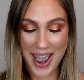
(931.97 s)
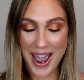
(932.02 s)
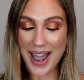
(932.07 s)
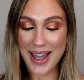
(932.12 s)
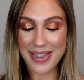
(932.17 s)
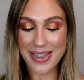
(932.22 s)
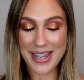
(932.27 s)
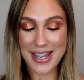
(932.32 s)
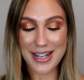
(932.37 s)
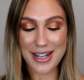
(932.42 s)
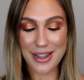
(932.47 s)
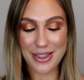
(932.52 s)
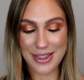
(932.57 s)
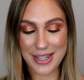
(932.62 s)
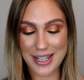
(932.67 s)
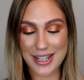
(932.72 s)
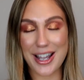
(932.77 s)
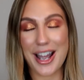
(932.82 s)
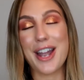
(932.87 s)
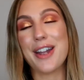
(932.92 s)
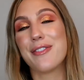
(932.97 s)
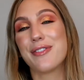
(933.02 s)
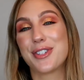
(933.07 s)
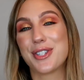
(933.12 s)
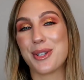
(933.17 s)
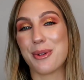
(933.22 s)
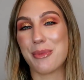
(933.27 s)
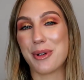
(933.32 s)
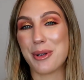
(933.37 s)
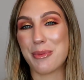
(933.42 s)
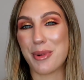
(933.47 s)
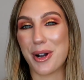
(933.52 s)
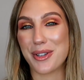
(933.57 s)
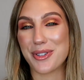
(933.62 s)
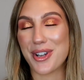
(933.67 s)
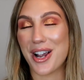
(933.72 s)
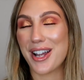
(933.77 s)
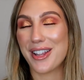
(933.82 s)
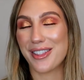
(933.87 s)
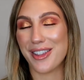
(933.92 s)
And then the, I have so many
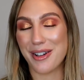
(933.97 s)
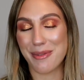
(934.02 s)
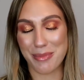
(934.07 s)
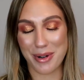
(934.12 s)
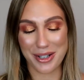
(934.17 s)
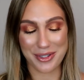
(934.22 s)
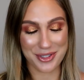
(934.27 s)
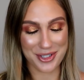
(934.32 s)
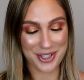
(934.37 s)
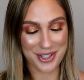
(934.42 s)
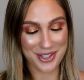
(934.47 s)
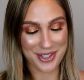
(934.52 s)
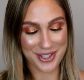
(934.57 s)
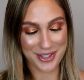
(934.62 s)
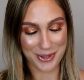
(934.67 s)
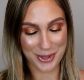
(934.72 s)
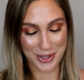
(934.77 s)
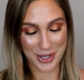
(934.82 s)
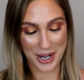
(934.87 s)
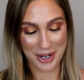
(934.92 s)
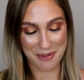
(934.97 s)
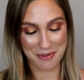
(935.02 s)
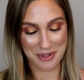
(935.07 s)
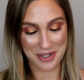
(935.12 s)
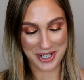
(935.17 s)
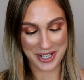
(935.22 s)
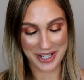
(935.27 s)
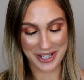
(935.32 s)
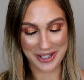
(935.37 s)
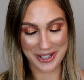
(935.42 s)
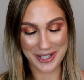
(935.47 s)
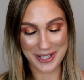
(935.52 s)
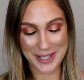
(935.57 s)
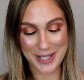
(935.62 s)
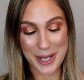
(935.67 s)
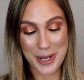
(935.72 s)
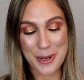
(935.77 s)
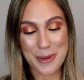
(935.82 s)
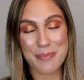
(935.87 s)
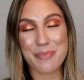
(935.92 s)
bronzers, I love bronzers, this is kind of ridiculous
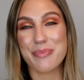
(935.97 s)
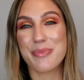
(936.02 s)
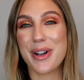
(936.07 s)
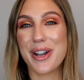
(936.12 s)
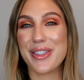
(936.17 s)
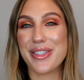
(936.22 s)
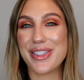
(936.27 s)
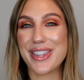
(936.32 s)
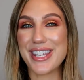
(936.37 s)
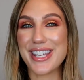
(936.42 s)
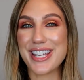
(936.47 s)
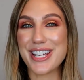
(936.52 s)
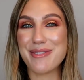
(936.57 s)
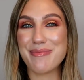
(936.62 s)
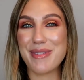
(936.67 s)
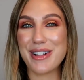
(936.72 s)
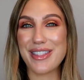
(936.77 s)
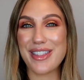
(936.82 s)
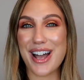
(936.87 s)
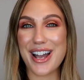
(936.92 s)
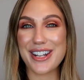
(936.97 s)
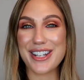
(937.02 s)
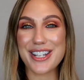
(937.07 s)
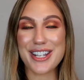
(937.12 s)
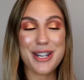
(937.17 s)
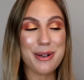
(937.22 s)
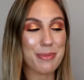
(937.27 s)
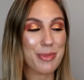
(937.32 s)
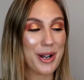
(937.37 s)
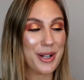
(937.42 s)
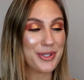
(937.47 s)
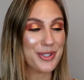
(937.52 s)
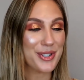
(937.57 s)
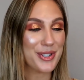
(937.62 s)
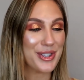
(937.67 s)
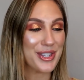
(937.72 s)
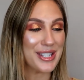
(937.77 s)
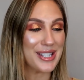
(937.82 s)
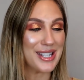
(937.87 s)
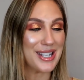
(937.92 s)
but the Milani
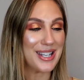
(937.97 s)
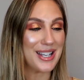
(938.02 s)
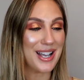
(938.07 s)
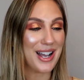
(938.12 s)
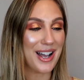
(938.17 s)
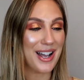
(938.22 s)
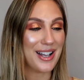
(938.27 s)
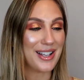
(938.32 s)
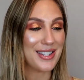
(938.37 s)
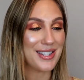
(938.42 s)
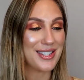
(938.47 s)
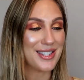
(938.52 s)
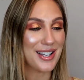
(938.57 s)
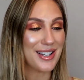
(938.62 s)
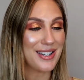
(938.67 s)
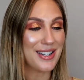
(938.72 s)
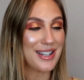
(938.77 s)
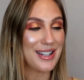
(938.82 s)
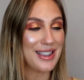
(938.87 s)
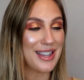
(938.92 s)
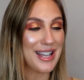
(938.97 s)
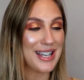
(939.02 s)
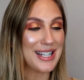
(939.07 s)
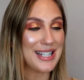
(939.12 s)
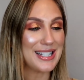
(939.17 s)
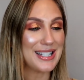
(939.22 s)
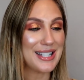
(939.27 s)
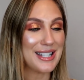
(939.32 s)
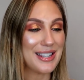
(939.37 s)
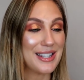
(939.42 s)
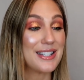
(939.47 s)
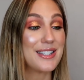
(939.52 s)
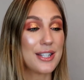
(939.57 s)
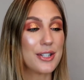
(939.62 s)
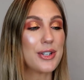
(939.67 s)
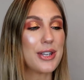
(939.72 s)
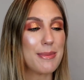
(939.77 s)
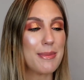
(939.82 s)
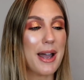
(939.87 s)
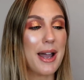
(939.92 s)
bronzer, the uh, Sunlight, the
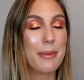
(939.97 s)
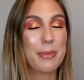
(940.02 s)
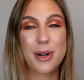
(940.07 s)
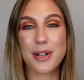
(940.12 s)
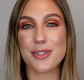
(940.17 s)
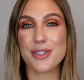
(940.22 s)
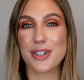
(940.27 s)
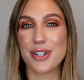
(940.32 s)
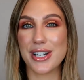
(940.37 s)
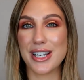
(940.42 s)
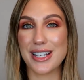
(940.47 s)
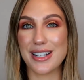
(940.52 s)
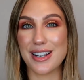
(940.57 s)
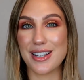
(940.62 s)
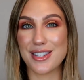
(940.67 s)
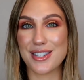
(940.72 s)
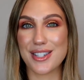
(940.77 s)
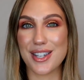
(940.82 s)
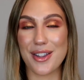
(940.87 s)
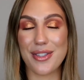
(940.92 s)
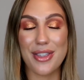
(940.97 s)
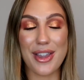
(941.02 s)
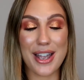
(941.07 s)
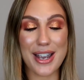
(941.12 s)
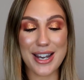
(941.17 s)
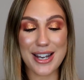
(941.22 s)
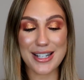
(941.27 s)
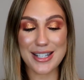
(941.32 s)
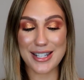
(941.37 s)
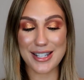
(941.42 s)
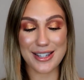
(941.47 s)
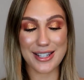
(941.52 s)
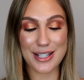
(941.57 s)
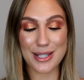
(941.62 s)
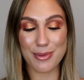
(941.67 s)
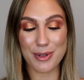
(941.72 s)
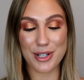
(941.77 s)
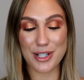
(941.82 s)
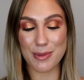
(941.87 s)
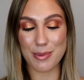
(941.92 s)
Silky Matte bronzer in Sunlight,
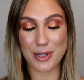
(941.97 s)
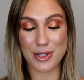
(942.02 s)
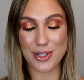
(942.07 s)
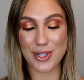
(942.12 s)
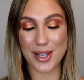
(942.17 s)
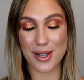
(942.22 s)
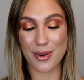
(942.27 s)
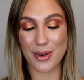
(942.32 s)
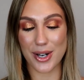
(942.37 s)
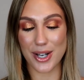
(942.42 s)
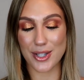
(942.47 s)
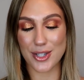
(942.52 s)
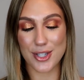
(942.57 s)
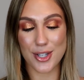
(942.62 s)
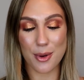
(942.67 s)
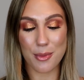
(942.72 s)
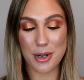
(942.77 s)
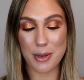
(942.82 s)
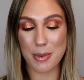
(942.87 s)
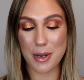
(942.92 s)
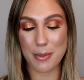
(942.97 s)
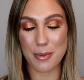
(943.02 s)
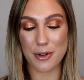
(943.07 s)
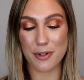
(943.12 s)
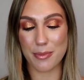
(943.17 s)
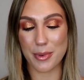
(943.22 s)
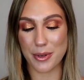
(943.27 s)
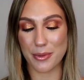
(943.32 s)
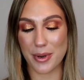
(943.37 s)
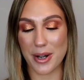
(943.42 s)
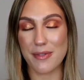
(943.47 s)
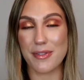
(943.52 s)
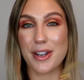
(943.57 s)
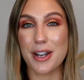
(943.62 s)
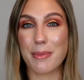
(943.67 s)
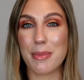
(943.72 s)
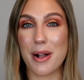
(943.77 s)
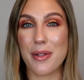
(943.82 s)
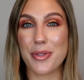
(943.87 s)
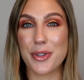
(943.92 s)
this one has been so good. So many people have been
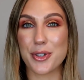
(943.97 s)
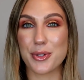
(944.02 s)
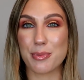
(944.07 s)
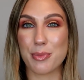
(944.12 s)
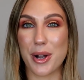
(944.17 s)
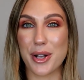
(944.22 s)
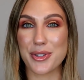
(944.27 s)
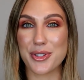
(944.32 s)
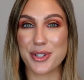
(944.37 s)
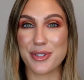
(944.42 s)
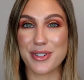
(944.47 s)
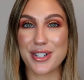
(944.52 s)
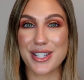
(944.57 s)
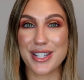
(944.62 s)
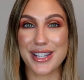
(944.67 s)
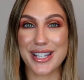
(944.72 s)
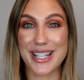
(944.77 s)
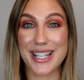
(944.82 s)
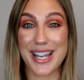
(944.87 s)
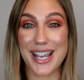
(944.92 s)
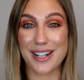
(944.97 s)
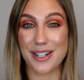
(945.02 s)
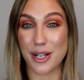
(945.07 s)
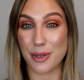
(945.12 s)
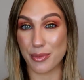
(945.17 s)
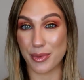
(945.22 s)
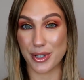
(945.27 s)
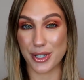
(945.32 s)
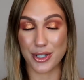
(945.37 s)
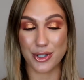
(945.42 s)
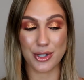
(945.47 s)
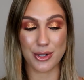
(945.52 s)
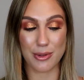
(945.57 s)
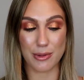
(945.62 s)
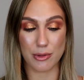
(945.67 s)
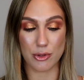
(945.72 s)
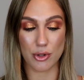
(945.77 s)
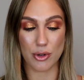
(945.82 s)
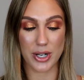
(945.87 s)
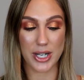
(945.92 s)
raving about this bronzer recently and I really do
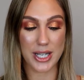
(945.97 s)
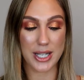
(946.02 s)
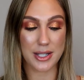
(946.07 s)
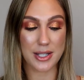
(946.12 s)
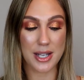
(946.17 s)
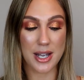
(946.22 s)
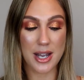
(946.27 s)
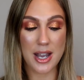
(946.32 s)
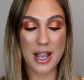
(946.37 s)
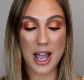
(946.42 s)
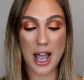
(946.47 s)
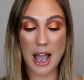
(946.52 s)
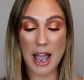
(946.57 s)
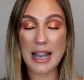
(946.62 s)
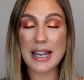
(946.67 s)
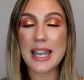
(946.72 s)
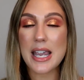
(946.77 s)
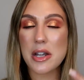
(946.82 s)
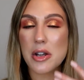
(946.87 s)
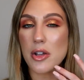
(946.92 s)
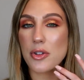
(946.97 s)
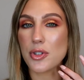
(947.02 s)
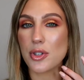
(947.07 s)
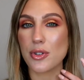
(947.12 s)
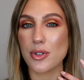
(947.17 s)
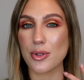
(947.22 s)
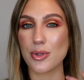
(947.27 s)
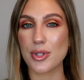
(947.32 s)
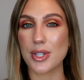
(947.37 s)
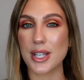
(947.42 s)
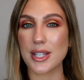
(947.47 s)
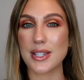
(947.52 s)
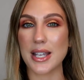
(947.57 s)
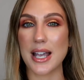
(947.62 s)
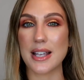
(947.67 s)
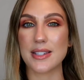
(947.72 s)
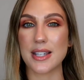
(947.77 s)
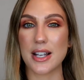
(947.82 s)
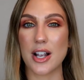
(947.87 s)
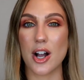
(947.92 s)
enjoy it. Uh, I can also use this
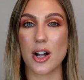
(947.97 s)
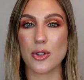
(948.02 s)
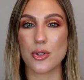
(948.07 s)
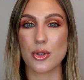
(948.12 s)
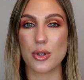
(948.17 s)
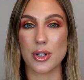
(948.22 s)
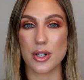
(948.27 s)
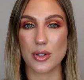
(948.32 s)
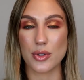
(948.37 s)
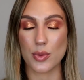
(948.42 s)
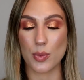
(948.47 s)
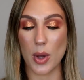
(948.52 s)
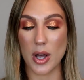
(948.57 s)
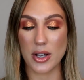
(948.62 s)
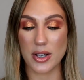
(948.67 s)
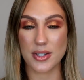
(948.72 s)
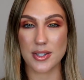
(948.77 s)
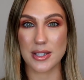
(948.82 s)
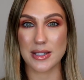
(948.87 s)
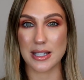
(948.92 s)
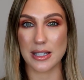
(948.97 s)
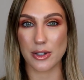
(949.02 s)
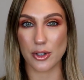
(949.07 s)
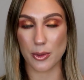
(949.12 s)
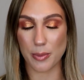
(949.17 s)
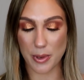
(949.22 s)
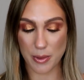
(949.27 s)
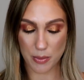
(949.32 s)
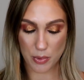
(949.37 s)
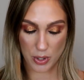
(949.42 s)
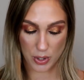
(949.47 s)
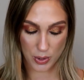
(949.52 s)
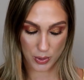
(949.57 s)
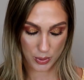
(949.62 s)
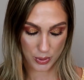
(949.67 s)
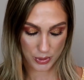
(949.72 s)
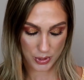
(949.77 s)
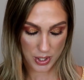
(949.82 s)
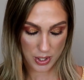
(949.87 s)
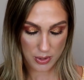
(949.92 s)
as a contour as well because it's a little bit more
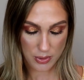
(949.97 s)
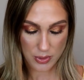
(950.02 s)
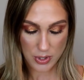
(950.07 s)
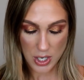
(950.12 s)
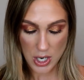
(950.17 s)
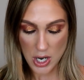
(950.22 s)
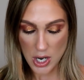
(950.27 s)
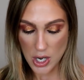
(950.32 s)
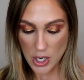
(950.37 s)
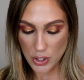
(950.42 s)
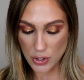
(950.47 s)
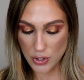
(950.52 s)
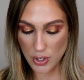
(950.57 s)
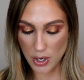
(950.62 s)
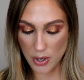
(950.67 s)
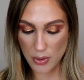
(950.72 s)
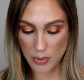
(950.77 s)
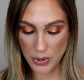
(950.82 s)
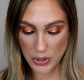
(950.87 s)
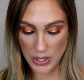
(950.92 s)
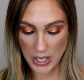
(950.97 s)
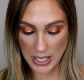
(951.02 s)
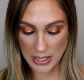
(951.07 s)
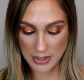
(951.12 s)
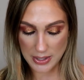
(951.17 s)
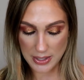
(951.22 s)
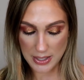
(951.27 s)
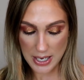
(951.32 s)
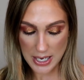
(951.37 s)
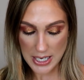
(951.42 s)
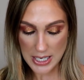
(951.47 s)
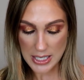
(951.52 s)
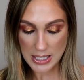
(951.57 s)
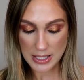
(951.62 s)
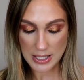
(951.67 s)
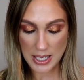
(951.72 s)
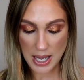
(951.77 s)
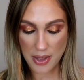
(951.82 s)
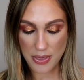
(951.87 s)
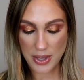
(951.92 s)
cool toned. So that's
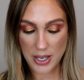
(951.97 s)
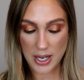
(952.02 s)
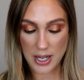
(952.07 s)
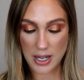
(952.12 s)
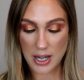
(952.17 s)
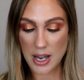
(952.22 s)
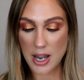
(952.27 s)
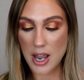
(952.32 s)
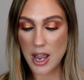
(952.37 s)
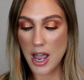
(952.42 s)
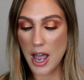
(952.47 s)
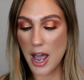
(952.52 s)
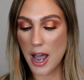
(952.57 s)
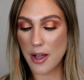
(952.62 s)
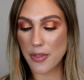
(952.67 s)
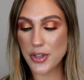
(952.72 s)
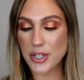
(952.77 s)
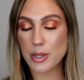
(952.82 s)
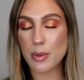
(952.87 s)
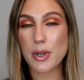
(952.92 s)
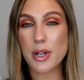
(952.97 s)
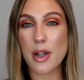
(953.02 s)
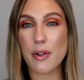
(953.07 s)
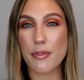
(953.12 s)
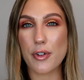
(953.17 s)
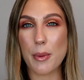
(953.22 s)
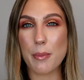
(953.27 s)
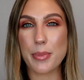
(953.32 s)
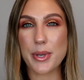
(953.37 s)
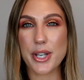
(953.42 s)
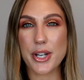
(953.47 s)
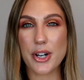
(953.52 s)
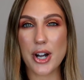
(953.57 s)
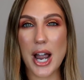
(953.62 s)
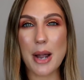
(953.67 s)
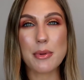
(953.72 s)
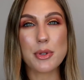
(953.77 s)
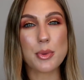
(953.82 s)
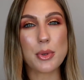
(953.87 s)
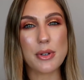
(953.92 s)
nice. And then uh, this one from Pure.
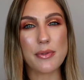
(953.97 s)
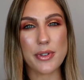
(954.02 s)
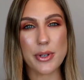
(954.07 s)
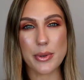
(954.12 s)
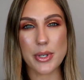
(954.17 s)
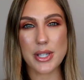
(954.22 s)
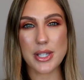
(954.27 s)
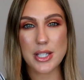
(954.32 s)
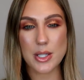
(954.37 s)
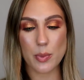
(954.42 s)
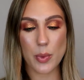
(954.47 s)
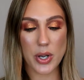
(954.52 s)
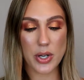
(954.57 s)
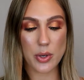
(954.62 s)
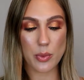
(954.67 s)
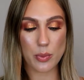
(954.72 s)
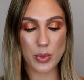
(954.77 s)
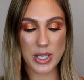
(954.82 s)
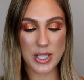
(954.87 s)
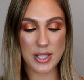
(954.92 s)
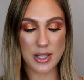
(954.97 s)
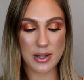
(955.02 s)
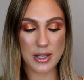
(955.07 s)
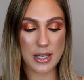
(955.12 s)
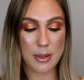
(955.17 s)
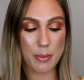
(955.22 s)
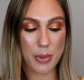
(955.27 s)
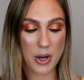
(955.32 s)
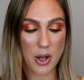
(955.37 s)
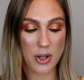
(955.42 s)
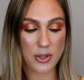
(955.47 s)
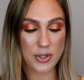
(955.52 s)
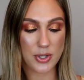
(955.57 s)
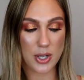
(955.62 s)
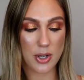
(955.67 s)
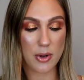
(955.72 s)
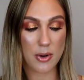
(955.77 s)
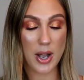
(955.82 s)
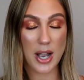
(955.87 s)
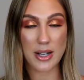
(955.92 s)
I was reviewing this one recently, but
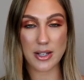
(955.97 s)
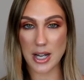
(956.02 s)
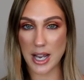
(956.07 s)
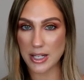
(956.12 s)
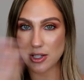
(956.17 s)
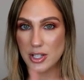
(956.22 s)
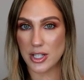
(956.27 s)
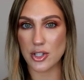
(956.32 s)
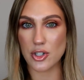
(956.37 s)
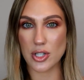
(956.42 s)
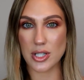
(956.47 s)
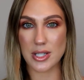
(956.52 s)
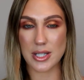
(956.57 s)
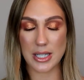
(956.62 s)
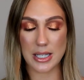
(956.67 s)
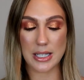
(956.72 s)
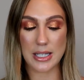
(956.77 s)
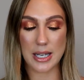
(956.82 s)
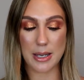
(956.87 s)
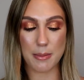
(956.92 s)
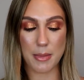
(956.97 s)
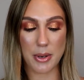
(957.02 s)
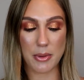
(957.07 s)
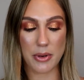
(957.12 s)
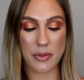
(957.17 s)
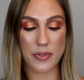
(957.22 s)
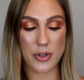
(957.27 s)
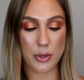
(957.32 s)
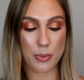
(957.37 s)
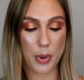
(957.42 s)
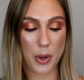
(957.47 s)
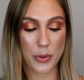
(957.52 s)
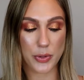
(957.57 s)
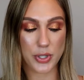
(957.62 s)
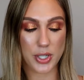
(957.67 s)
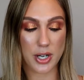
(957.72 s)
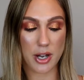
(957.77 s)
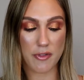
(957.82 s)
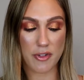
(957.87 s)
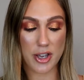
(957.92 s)
also I, I did just get my review
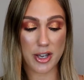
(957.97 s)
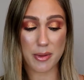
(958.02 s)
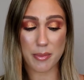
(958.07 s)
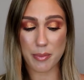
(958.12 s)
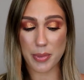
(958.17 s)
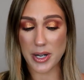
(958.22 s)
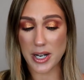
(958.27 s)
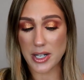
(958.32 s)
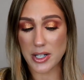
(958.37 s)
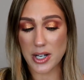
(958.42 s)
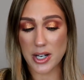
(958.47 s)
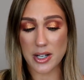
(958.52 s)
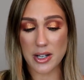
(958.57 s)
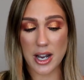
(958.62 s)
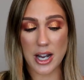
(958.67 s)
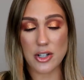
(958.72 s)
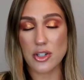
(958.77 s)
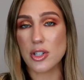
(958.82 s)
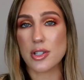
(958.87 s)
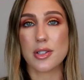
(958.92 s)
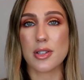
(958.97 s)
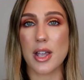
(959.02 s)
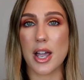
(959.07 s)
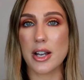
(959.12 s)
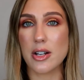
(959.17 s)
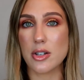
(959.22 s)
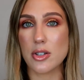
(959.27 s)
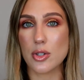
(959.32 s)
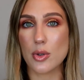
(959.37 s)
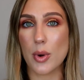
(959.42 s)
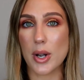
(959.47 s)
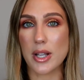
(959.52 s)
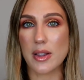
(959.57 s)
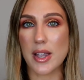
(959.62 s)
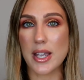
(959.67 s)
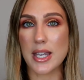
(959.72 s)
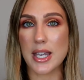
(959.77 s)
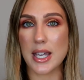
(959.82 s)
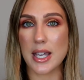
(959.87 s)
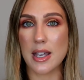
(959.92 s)
posted of it. But again, I just, I just quite
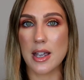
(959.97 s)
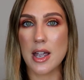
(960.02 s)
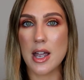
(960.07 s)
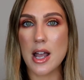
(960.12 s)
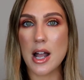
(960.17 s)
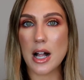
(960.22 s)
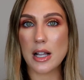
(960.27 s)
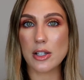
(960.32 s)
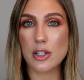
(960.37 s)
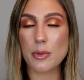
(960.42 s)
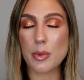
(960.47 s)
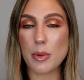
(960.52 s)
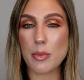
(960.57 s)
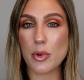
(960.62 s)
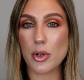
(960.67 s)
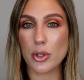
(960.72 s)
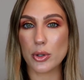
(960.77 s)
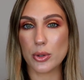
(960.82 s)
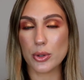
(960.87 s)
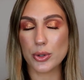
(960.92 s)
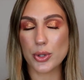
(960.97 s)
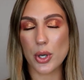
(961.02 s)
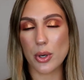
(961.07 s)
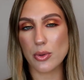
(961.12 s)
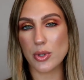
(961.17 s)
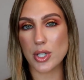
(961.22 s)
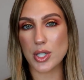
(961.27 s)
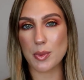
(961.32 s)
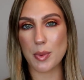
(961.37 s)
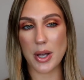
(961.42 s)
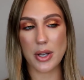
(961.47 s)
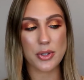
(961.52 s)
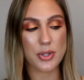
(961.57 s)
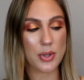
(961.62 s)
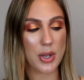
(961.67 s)
like it. A little bit more cool toned as well.